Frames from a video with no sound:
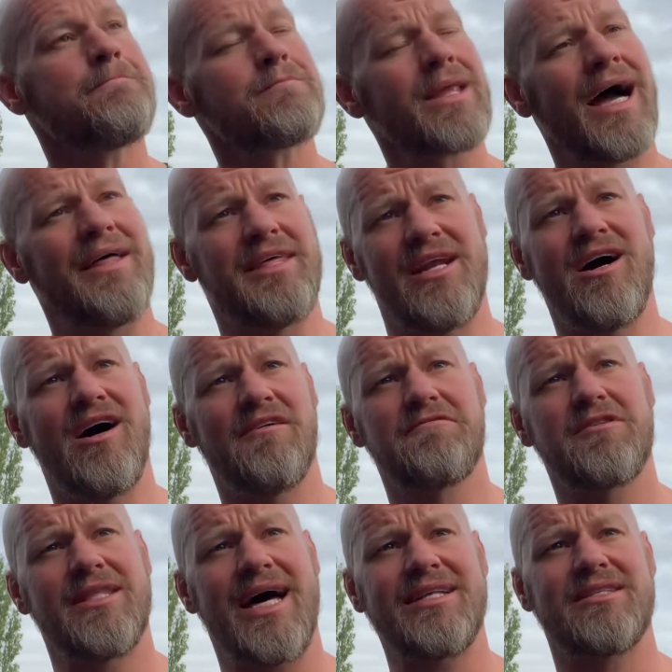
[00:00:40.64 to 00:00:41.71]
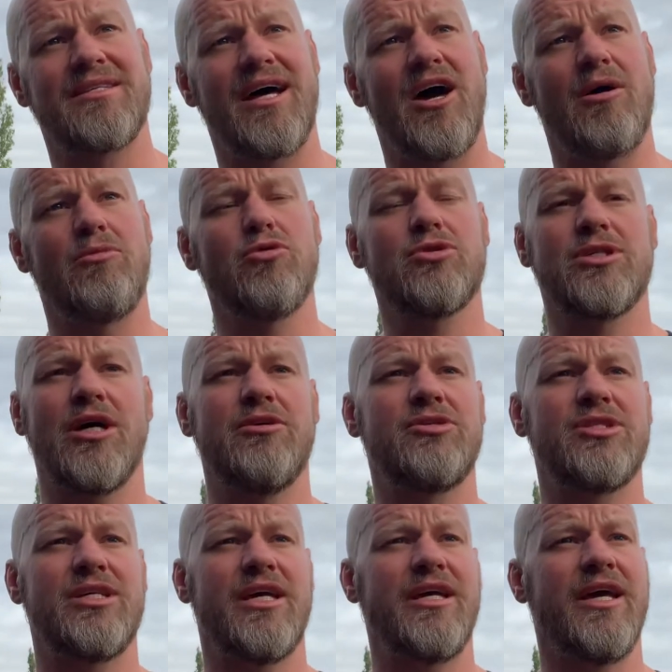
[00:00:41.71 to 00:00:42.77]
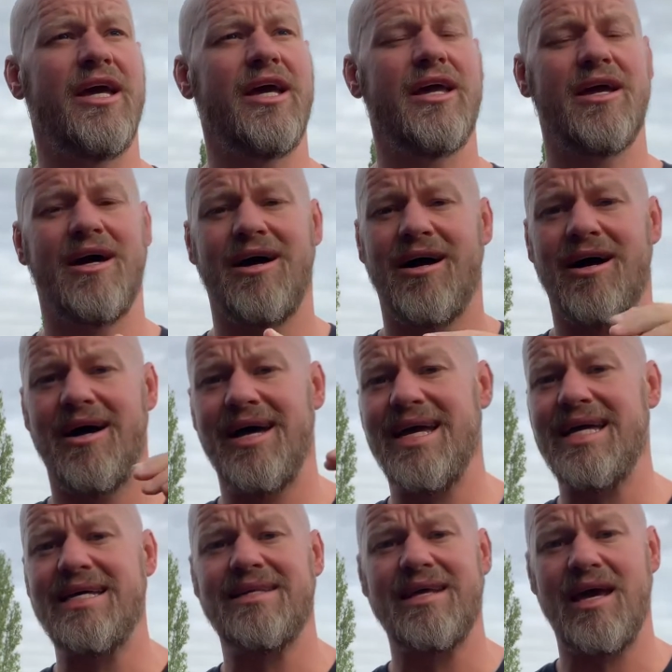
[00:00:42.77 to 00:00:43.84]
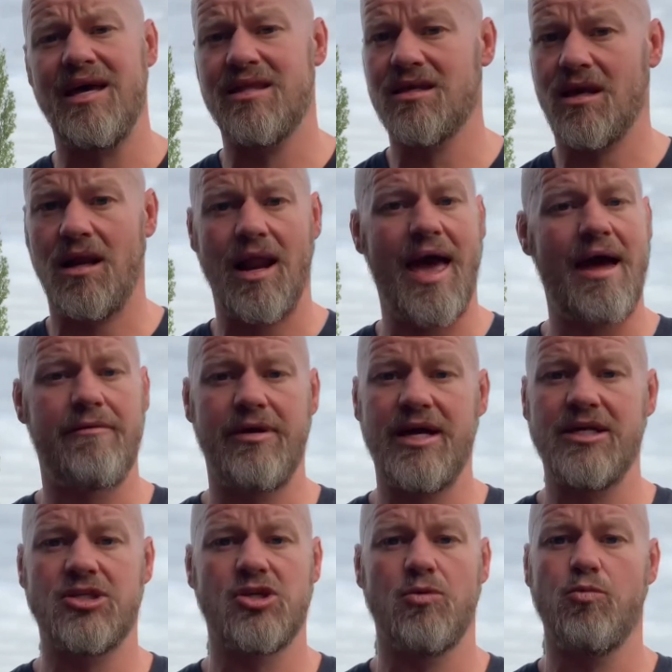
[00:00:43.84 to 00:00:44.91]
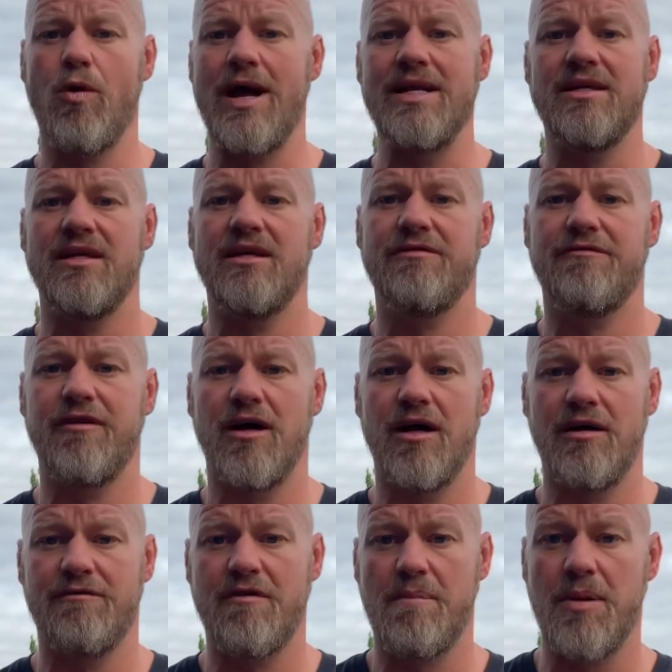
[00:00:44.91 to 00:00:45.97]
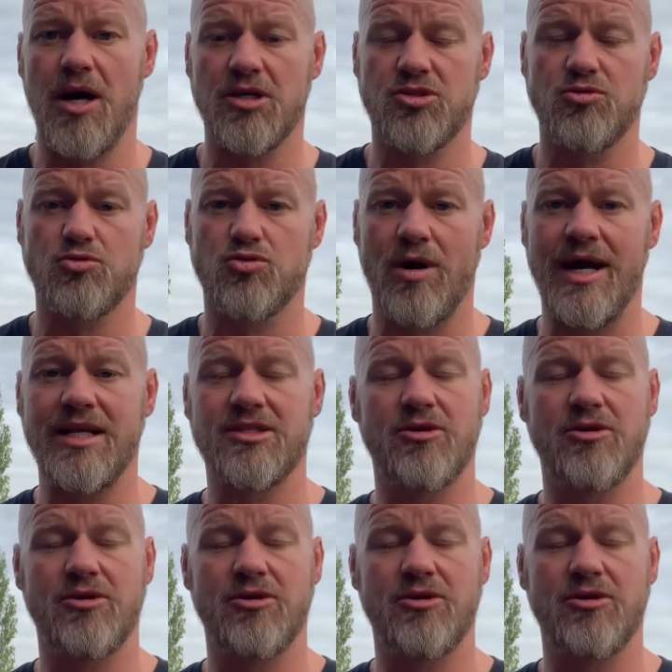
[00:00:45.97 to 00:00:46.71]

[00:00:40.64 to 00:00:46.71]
And then after that today, I'm also seeing Edith, Claire Rich, and Wendy for personal training.